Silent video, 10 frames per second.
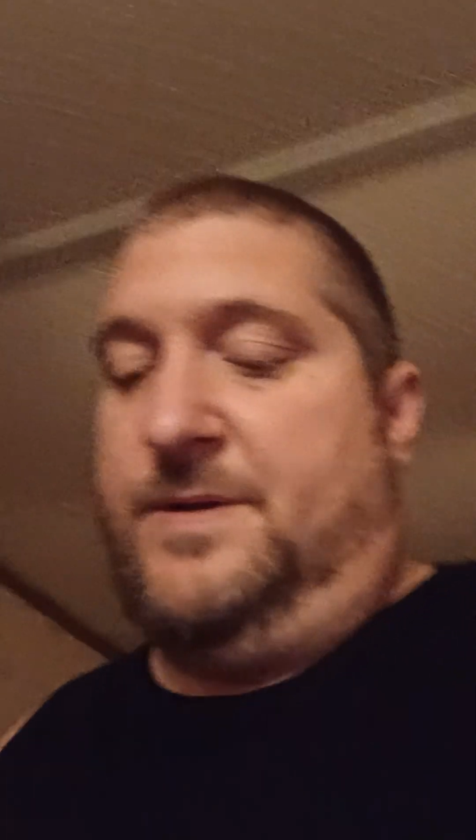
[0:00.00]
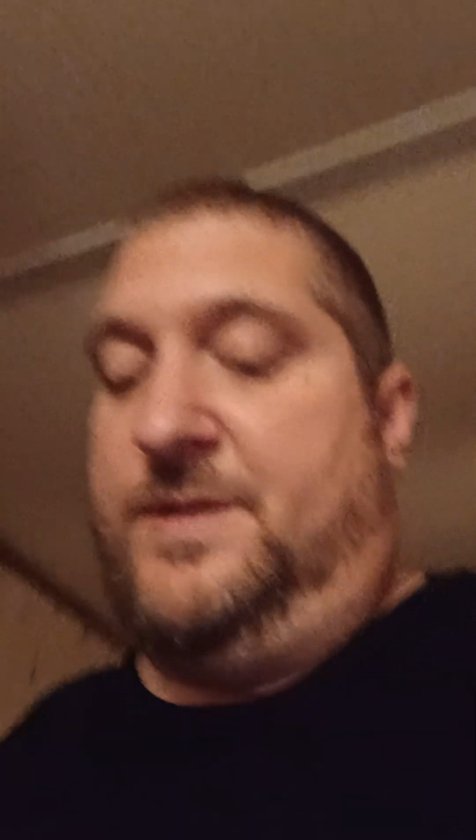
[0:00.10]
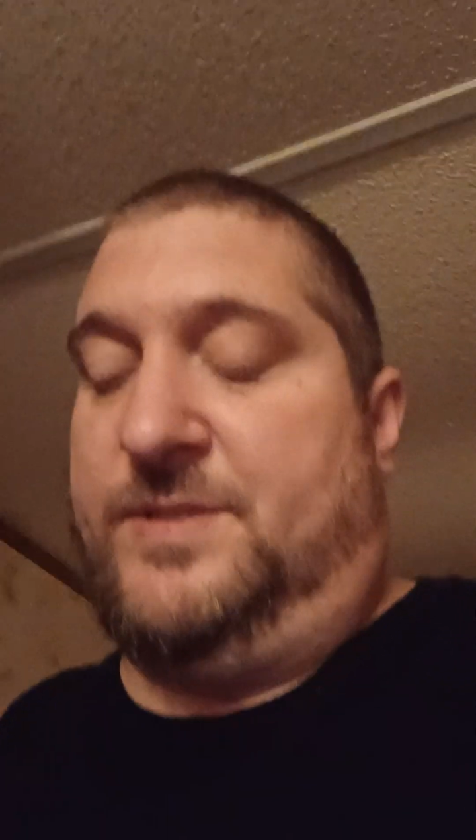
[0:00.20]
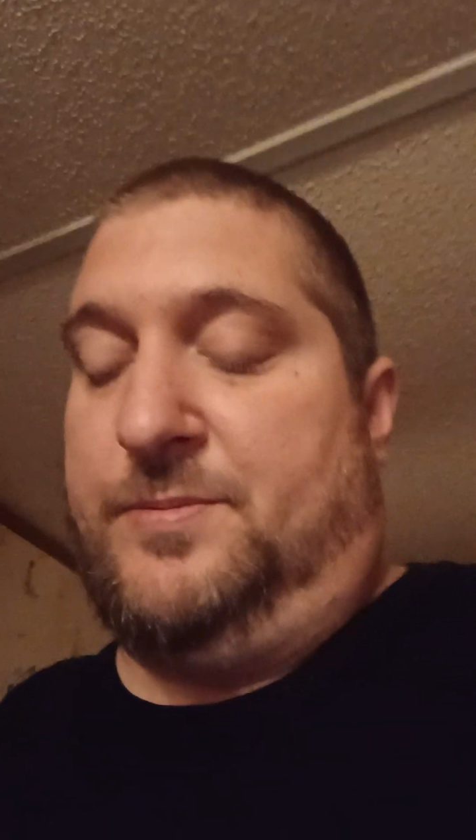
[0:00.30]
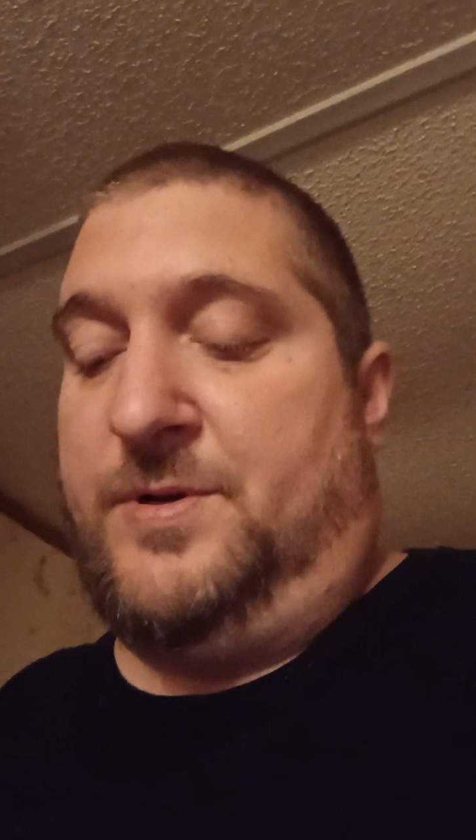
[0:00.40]

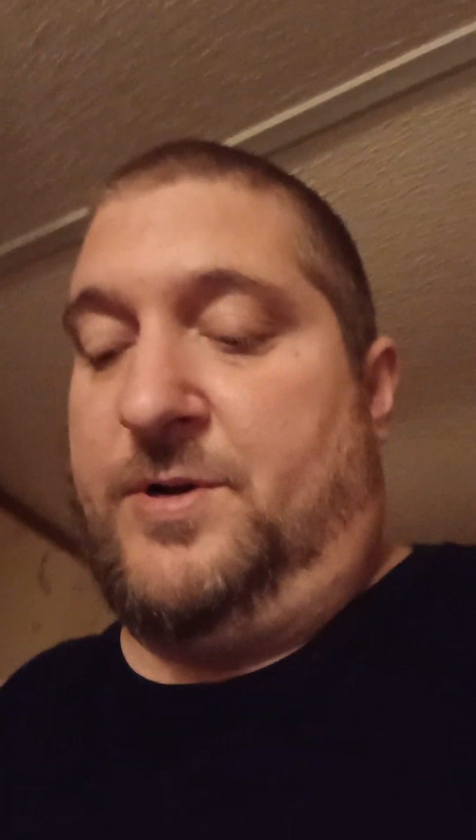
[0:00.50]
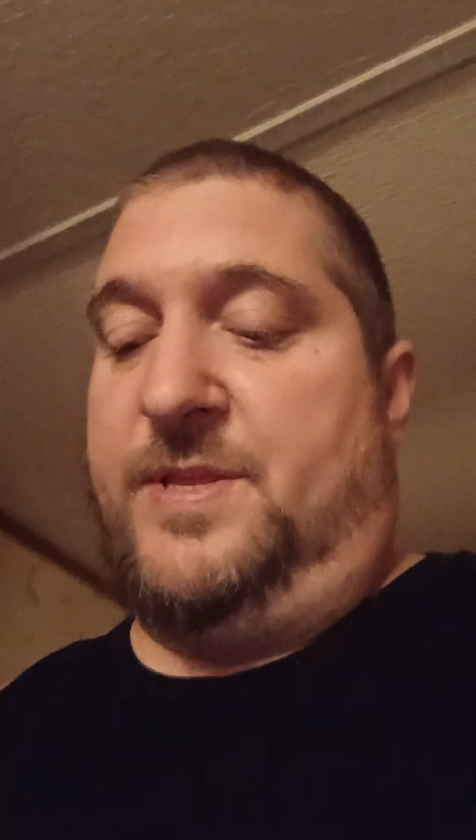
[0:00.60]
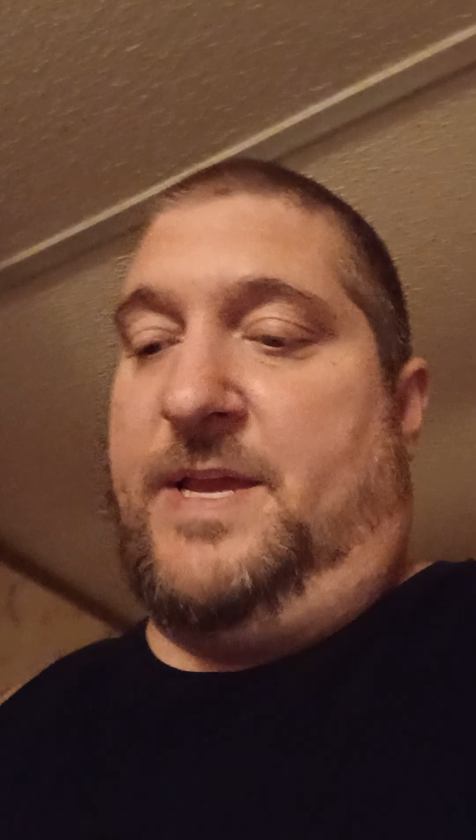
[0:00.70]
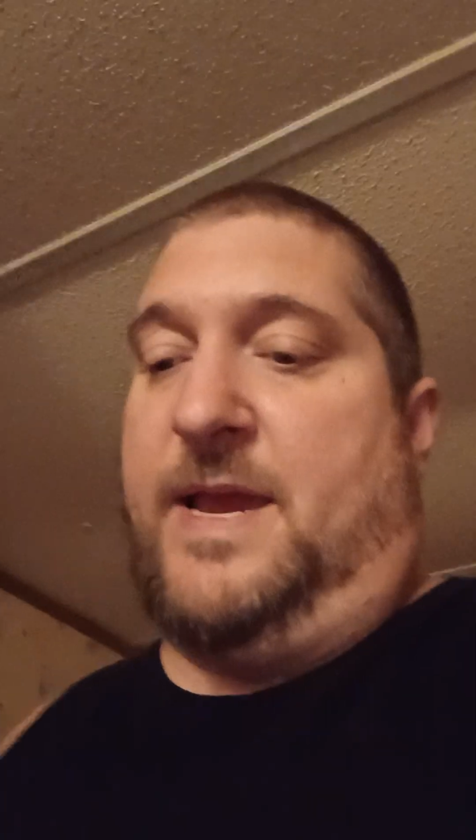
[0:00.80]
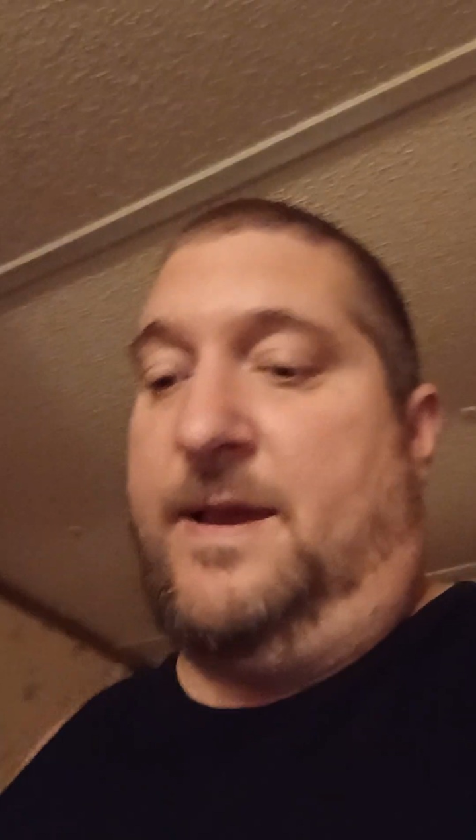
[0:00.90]
because when you're
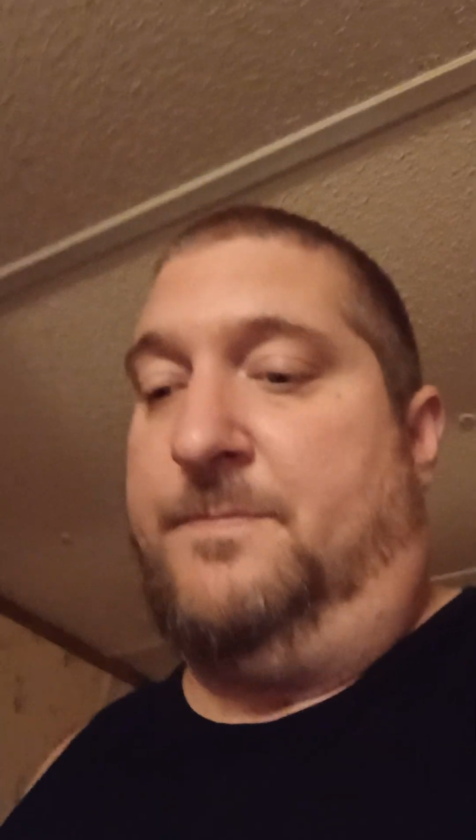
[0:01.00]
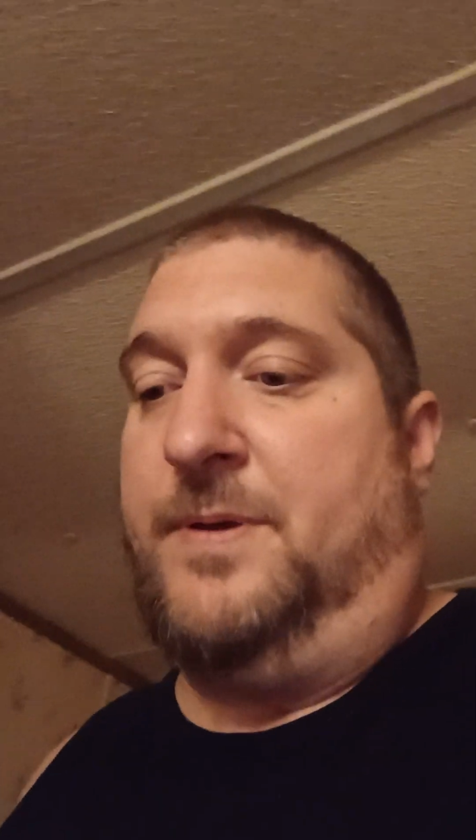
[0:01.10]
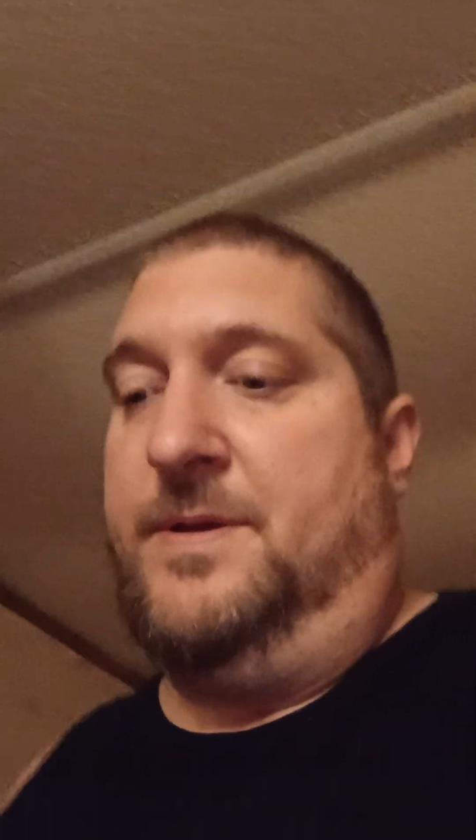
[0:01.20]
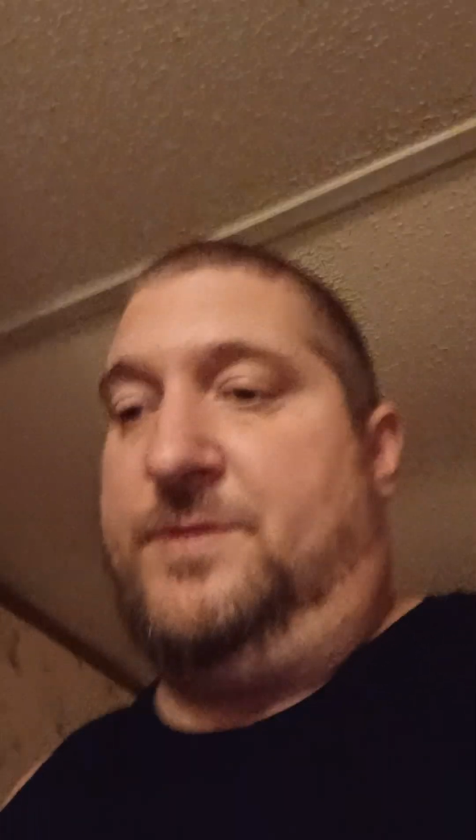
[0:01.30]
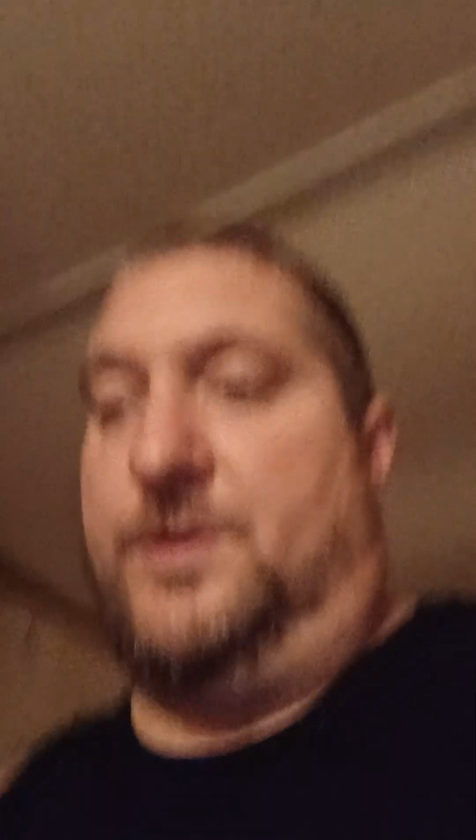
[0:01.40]
in the app,
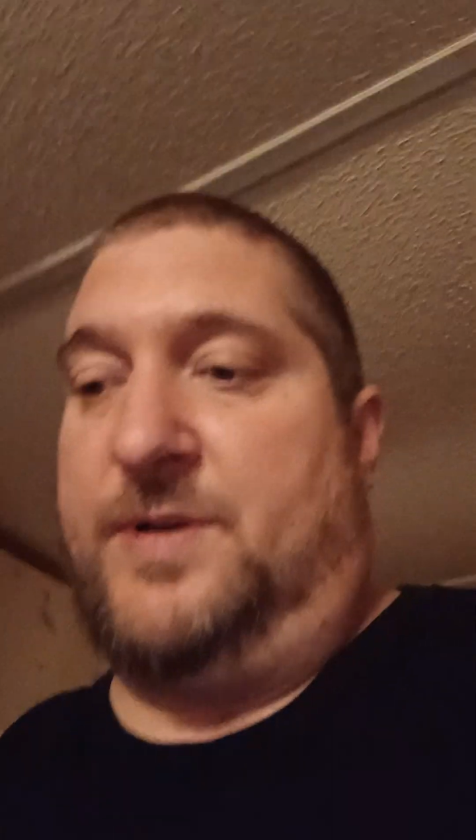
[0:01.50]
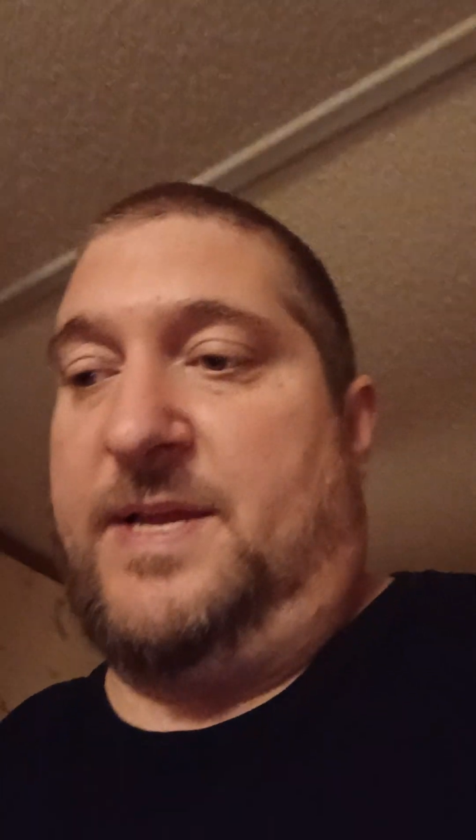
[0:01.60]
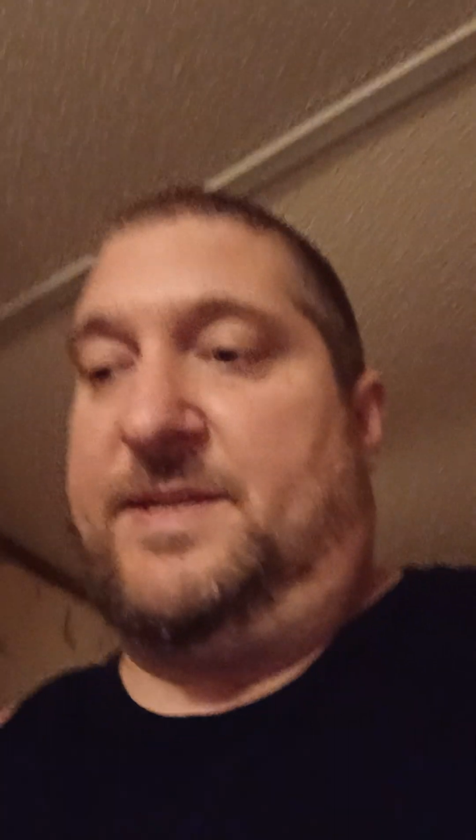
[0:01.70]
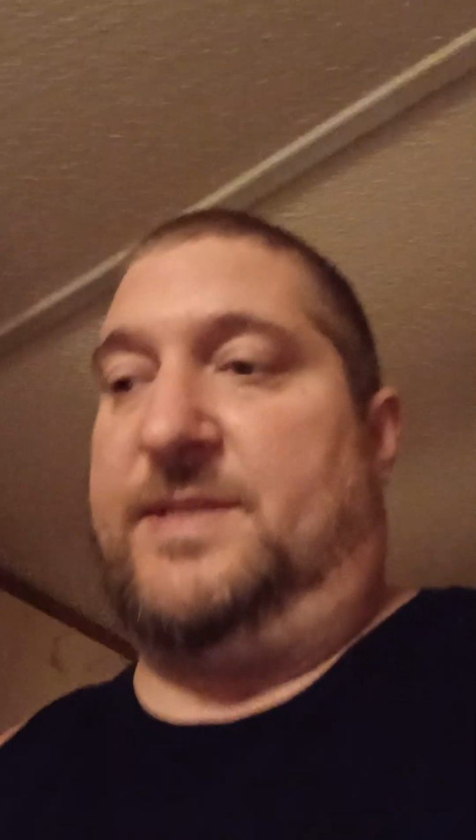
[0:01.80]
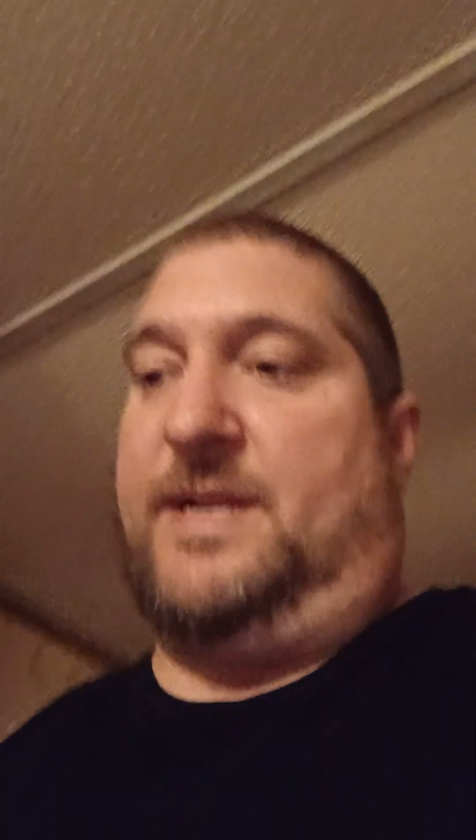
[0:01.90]
it's hard
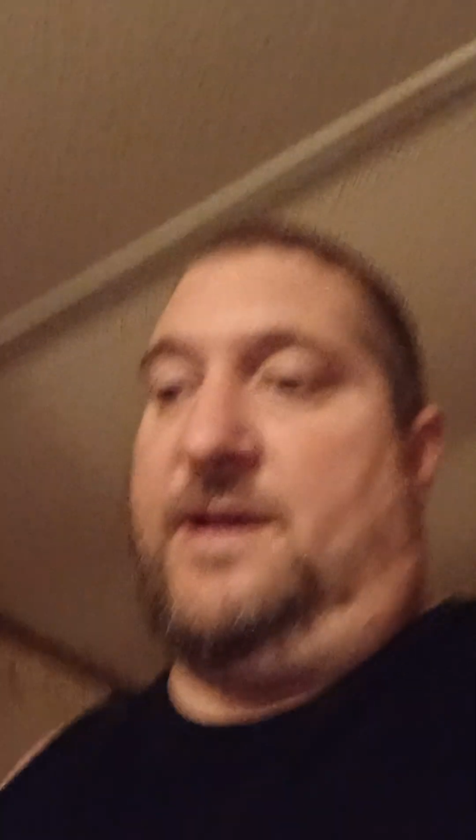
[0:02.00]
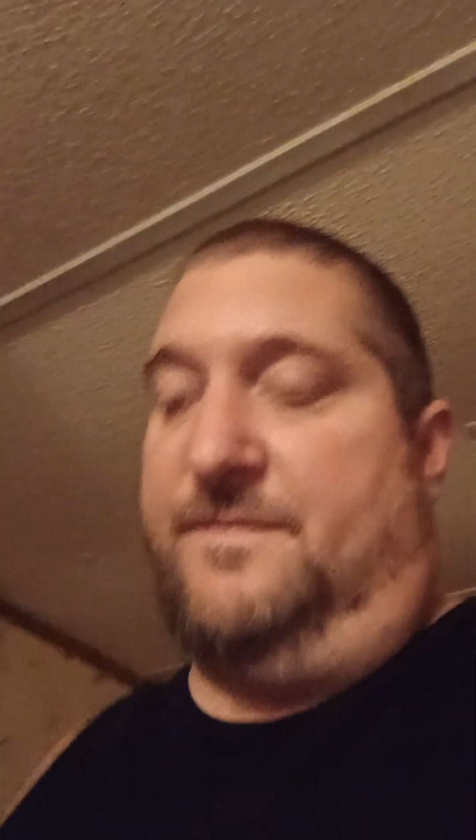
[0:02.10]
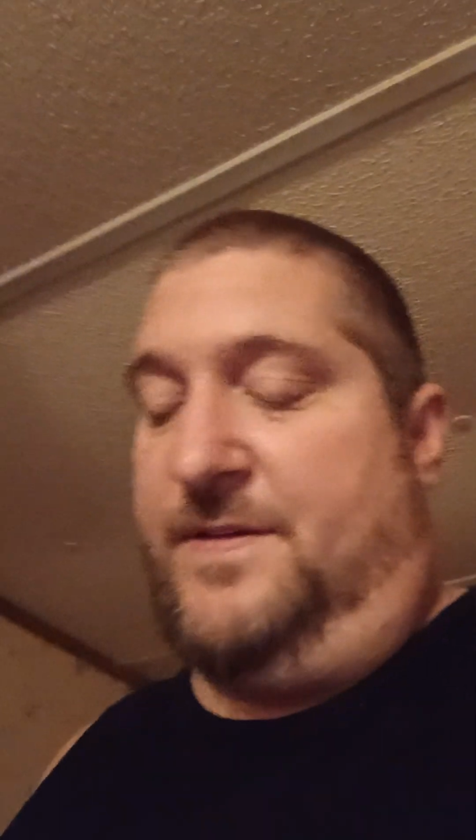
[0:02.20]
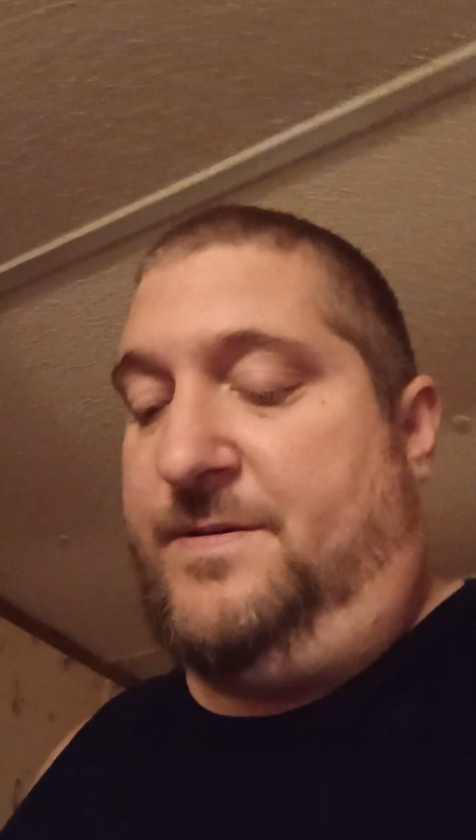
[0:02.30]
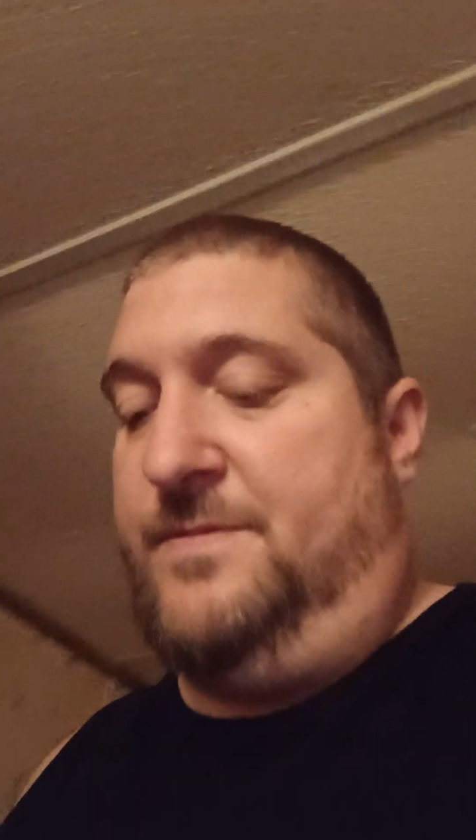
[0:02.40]
to exit out
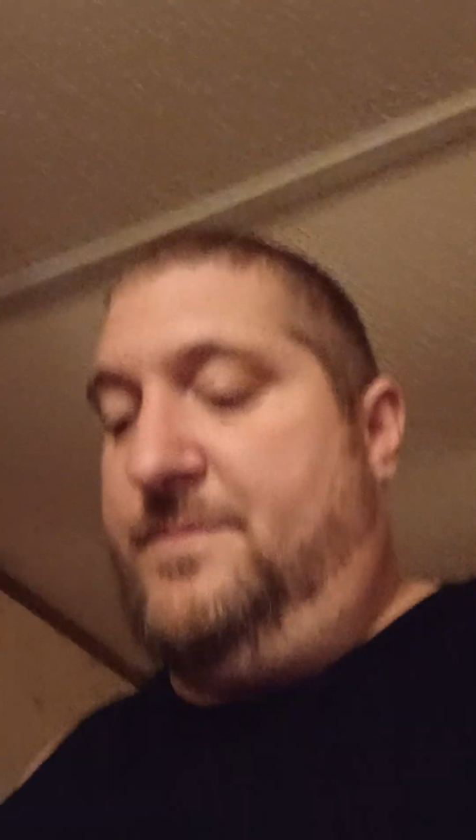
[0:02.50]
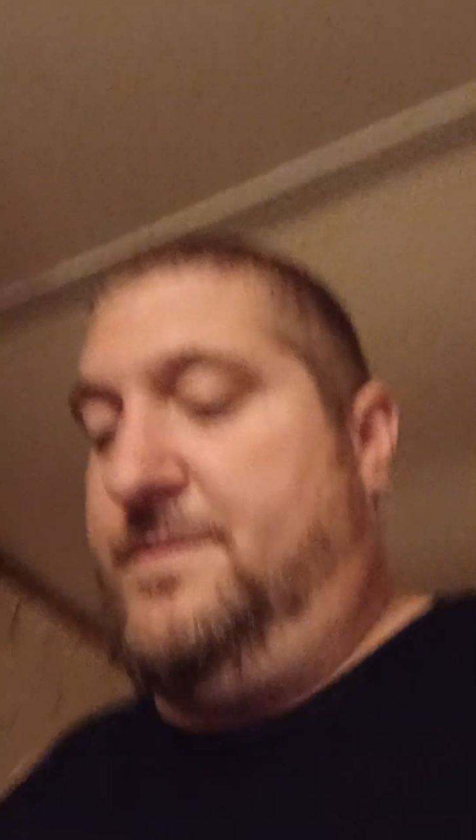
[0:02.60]
of it